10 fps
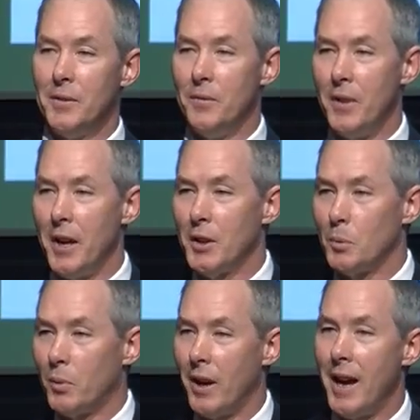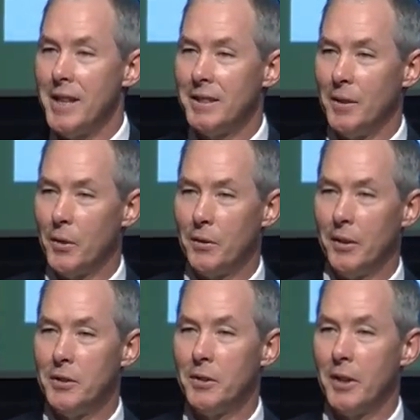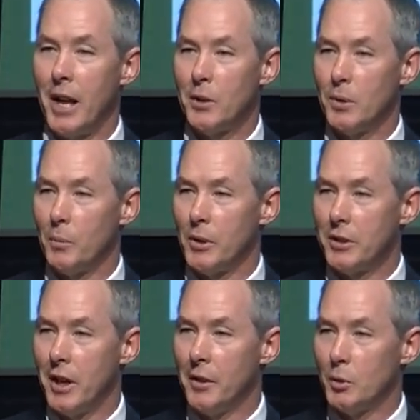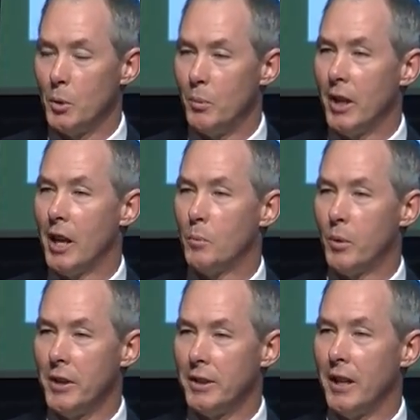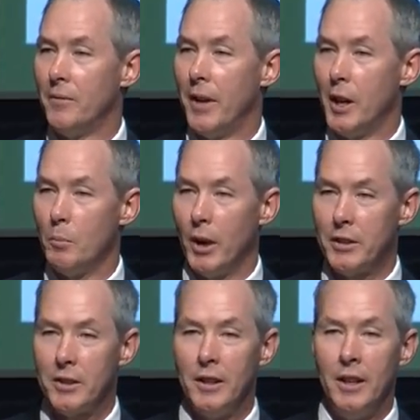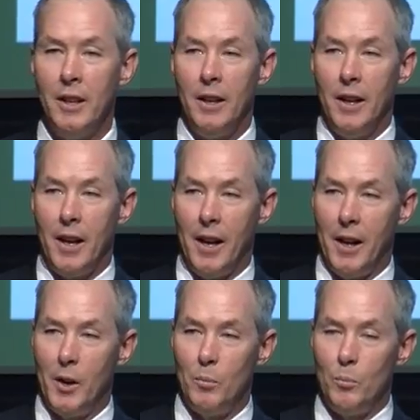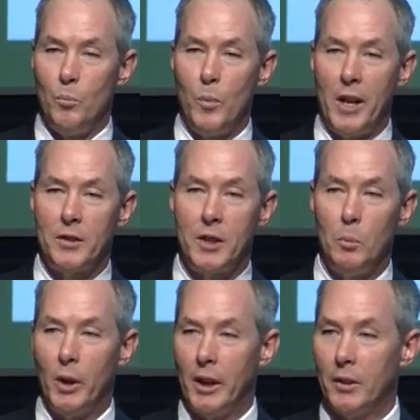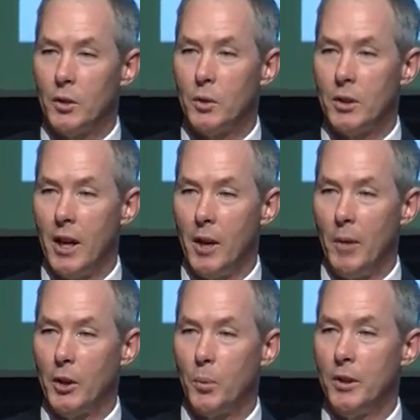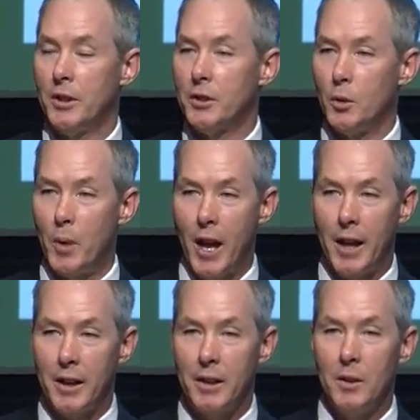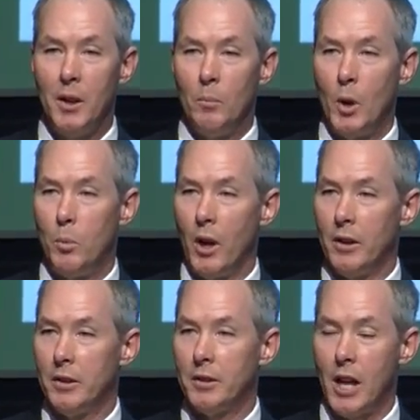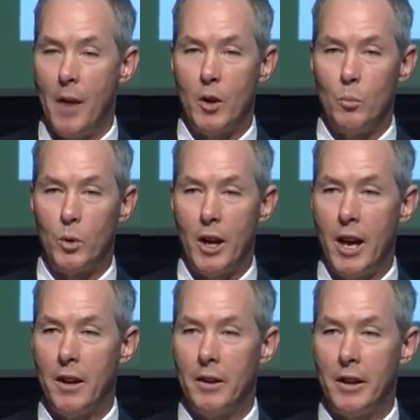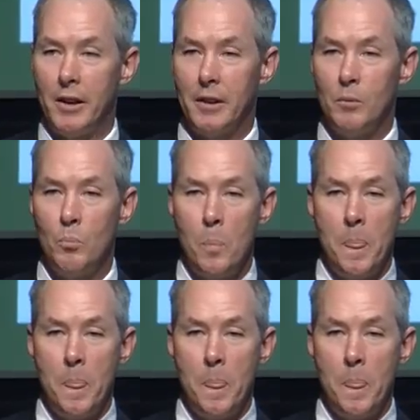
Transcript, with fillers: Very surprised, and I'm thrilled that you guys were able to share this with me. I appreciate it very much. Um, my siblings, uh, my twin sister Patty, my brothers Tommy and Brian are here.